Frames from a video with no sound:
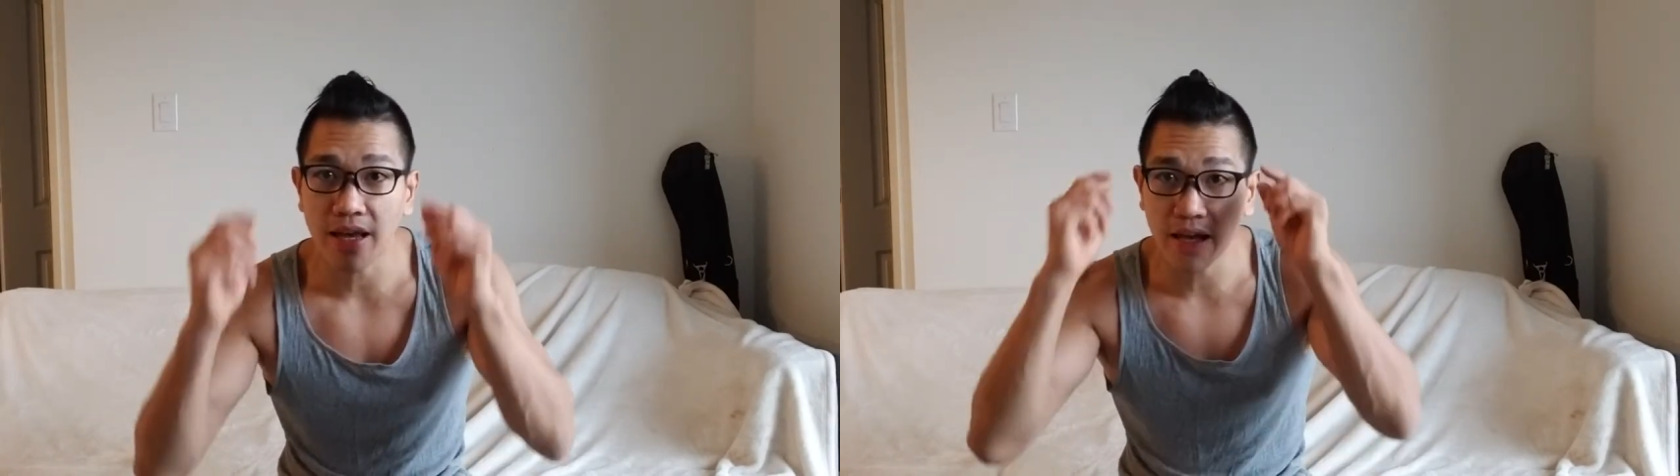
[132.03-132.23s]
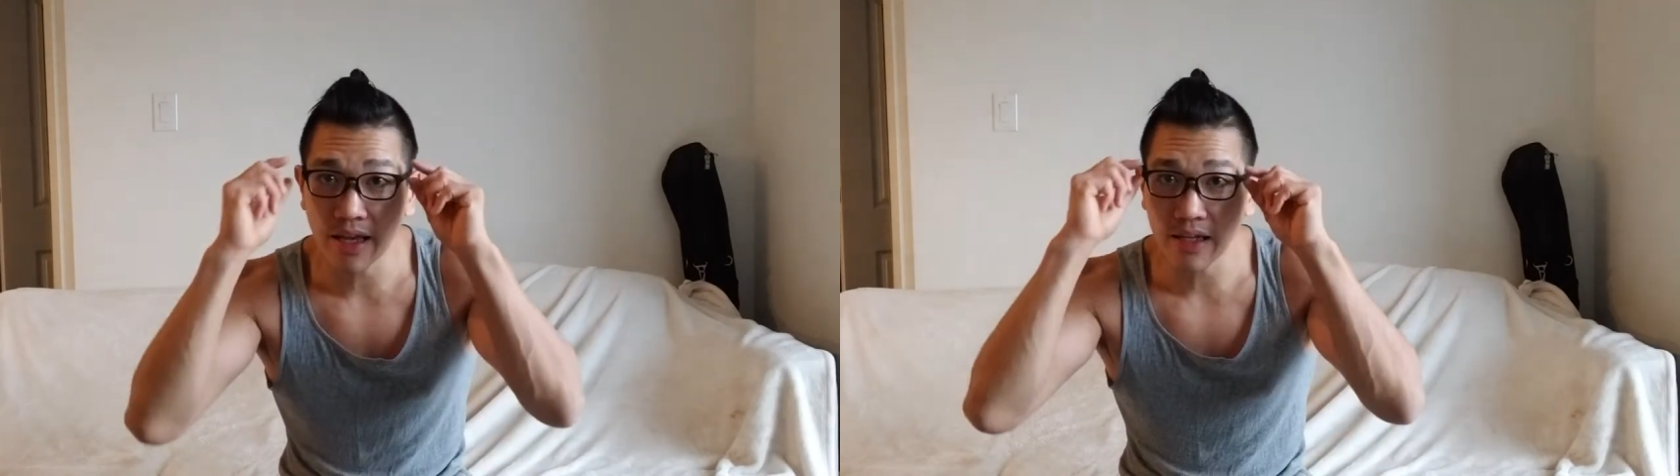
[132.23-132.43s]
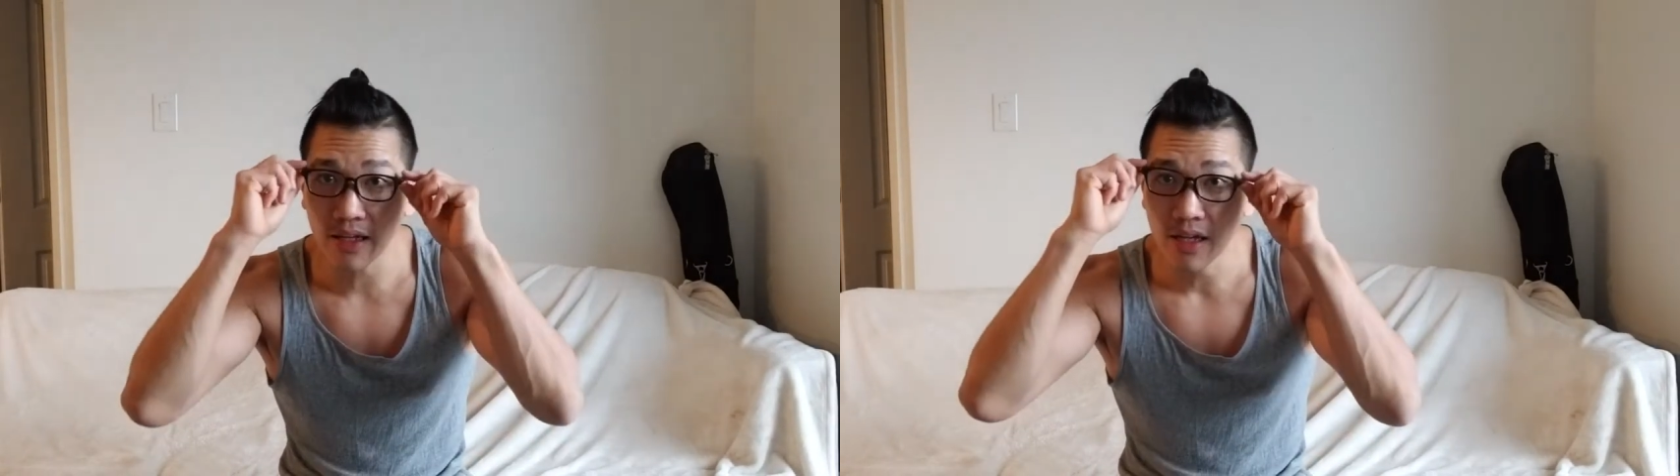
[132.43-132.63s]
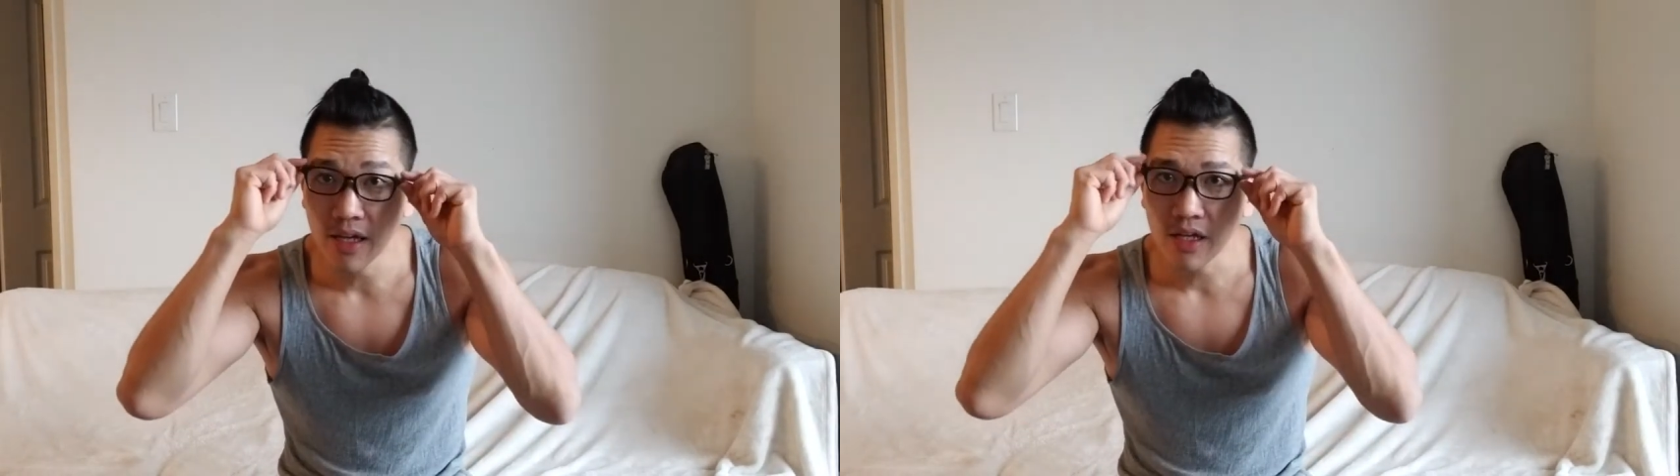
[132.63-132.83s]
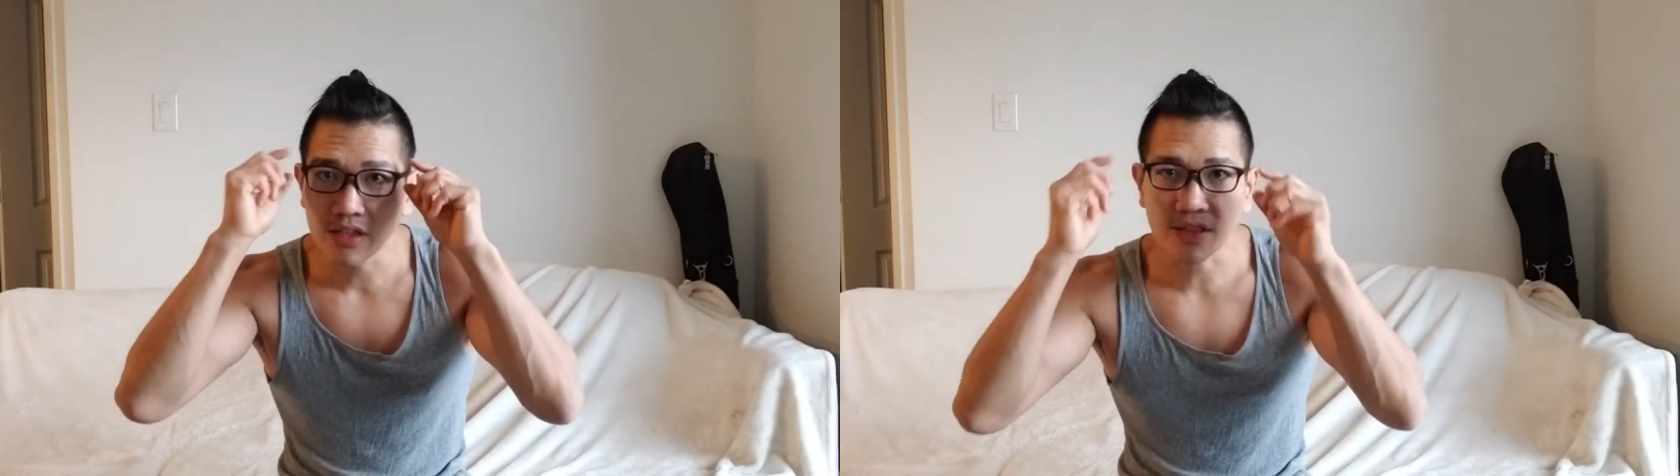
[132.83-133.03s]
and
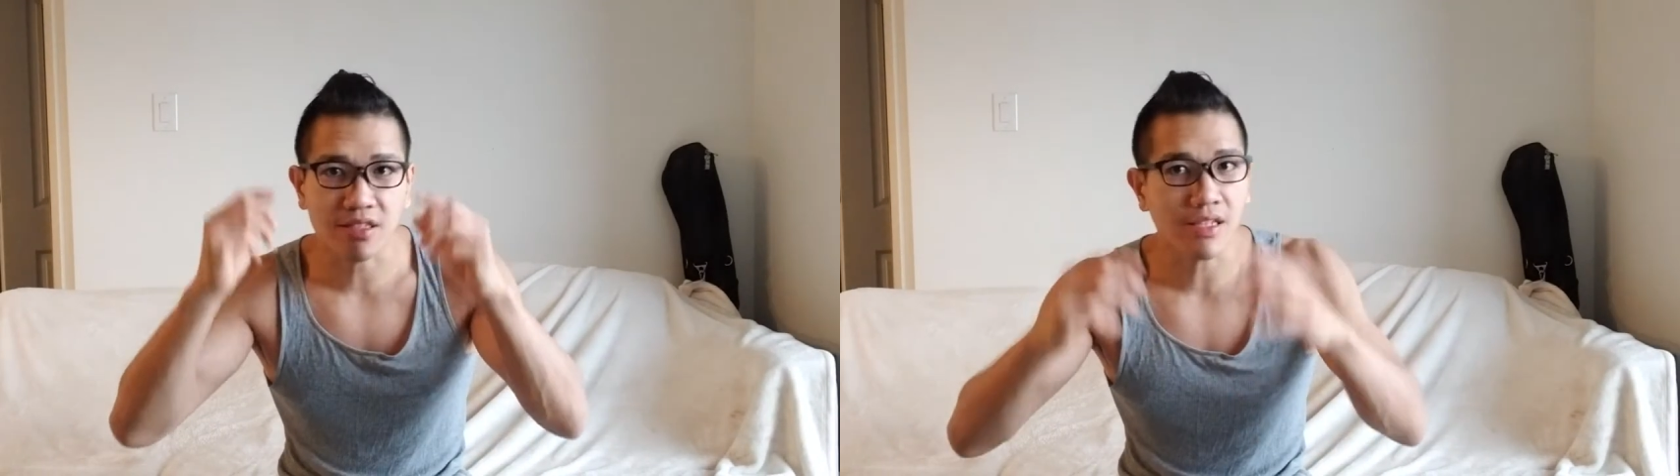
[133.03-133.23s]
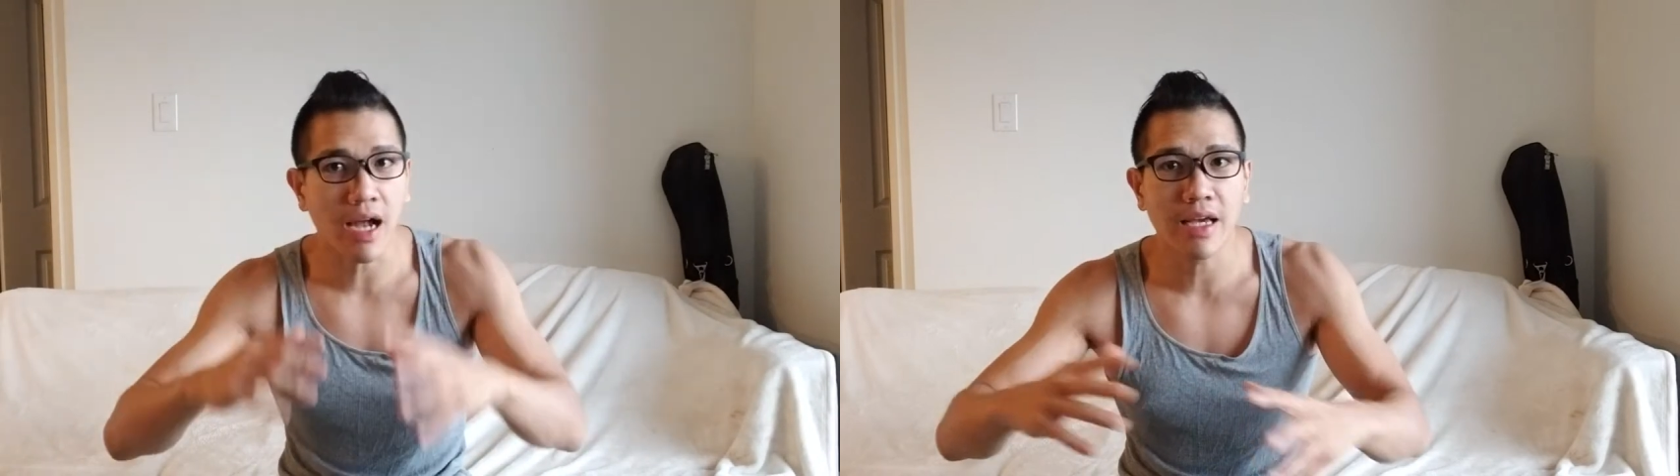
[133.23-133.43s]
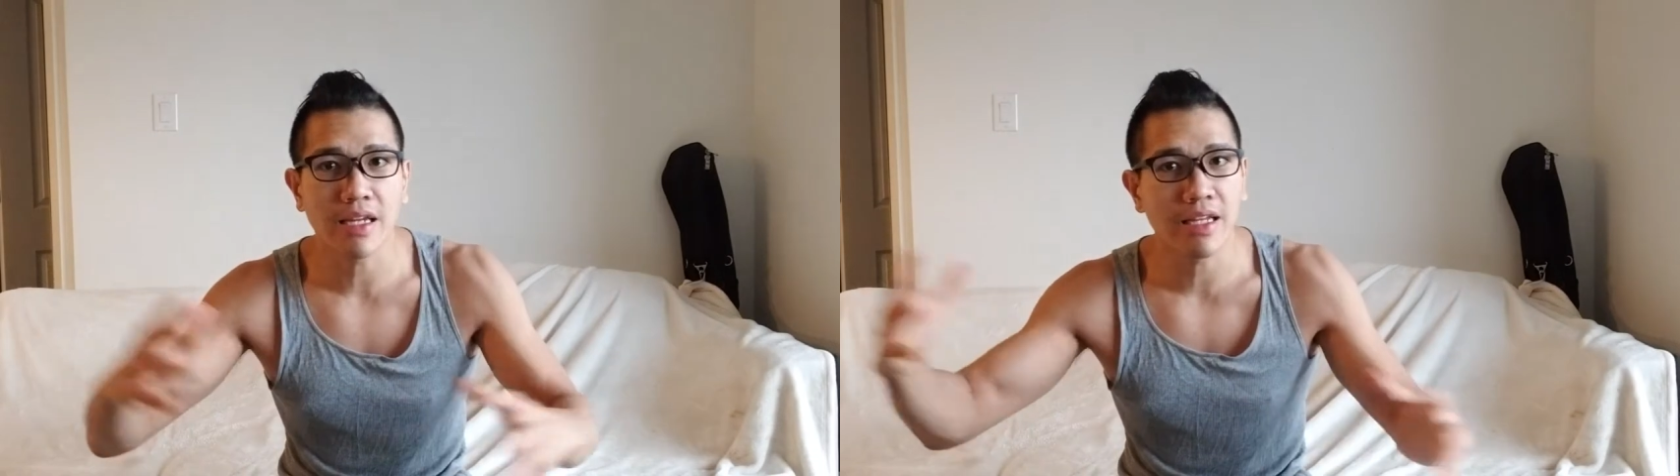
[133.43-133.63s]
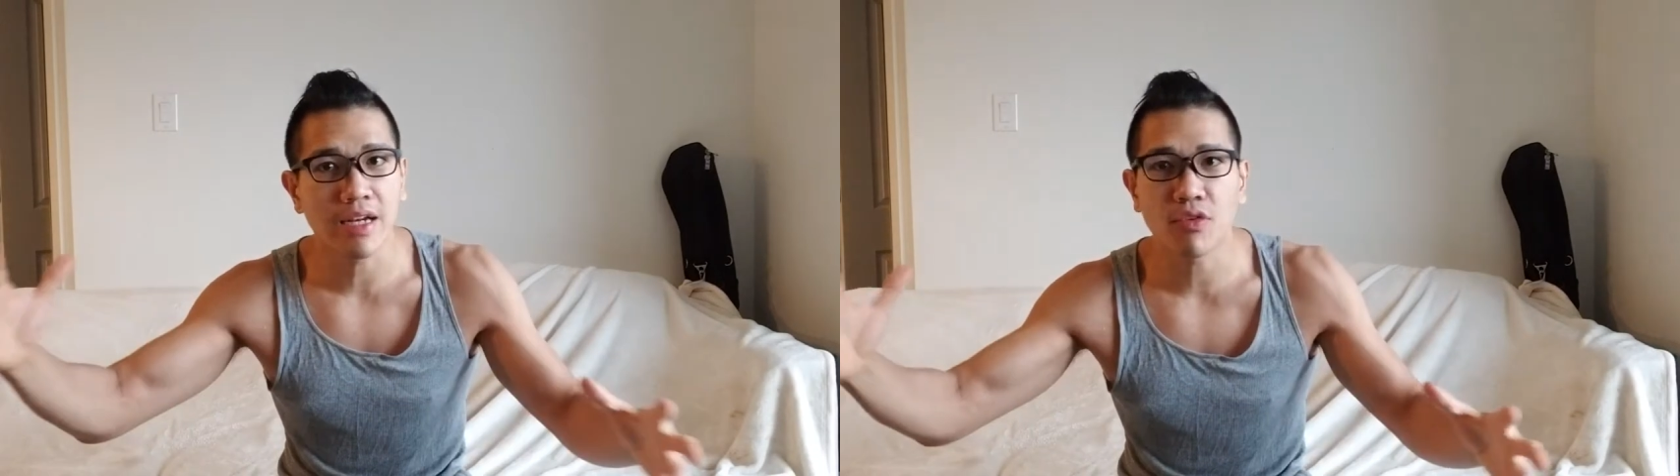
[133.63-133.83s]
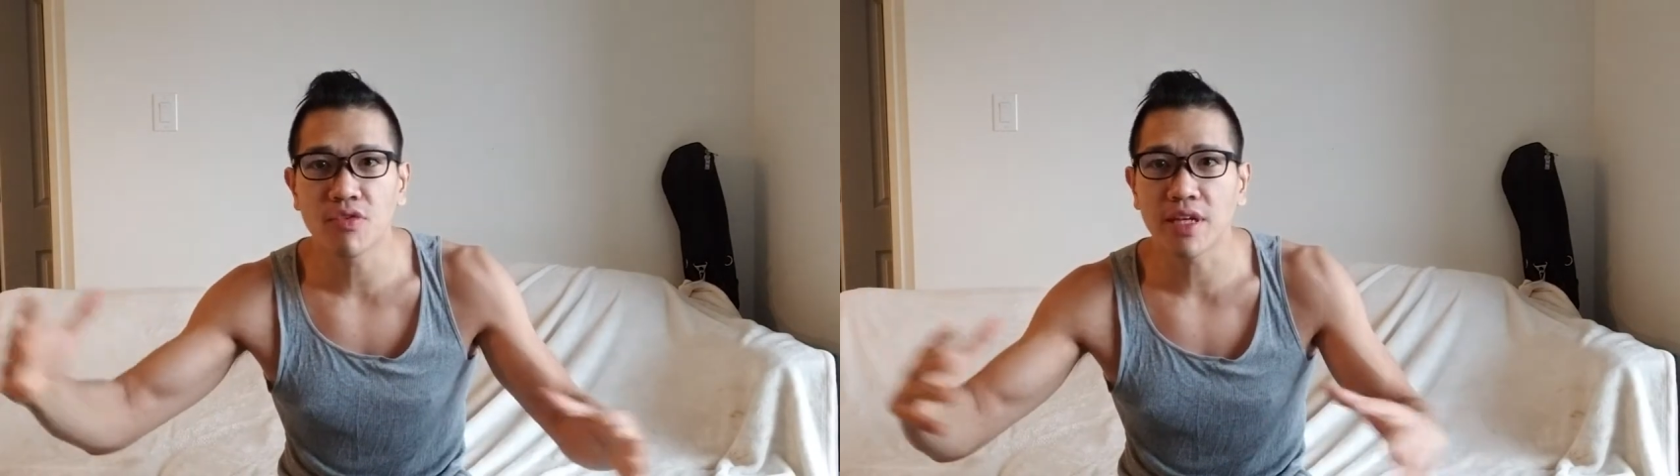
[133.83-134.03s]
society and
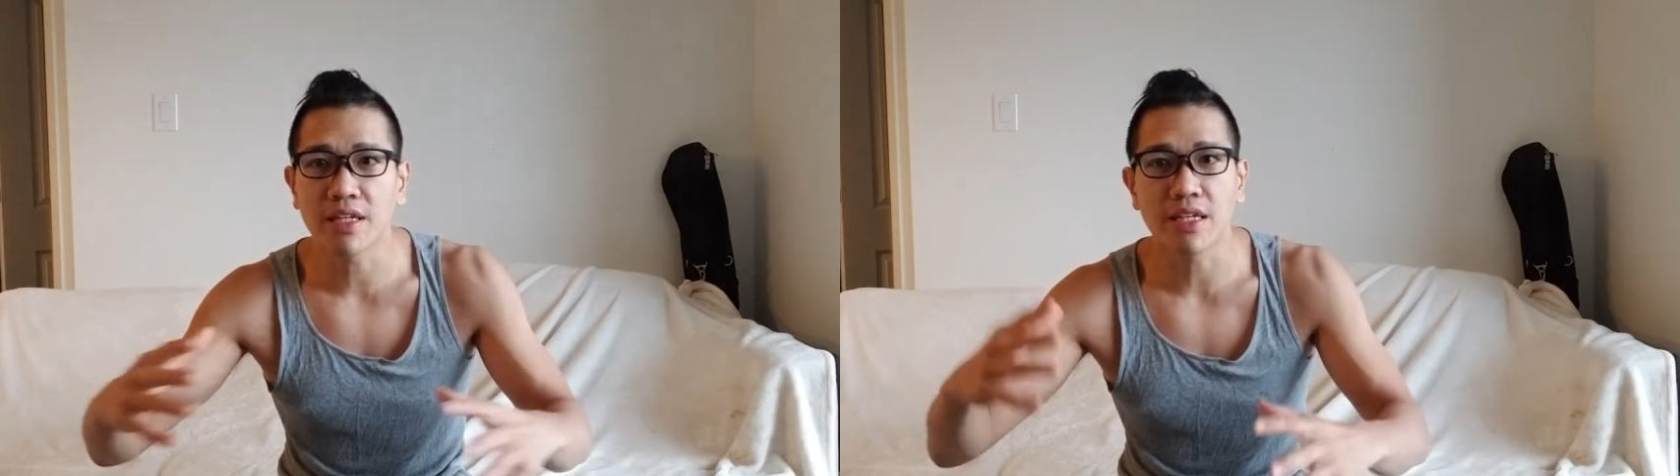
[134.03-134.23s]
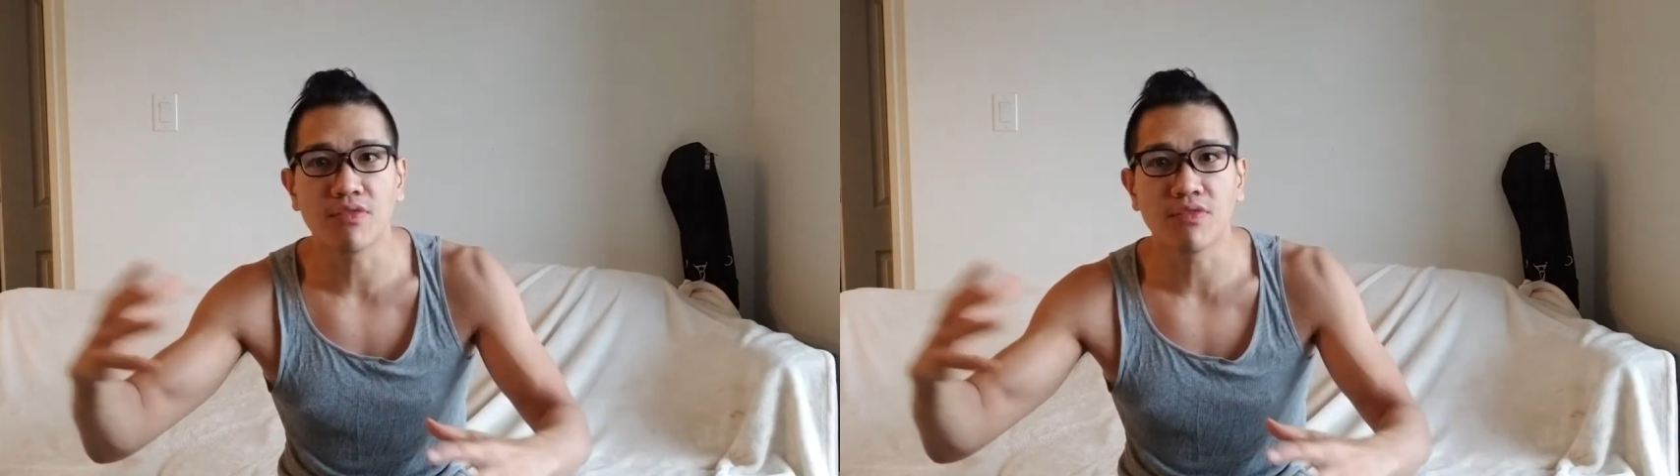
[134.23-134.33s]
everything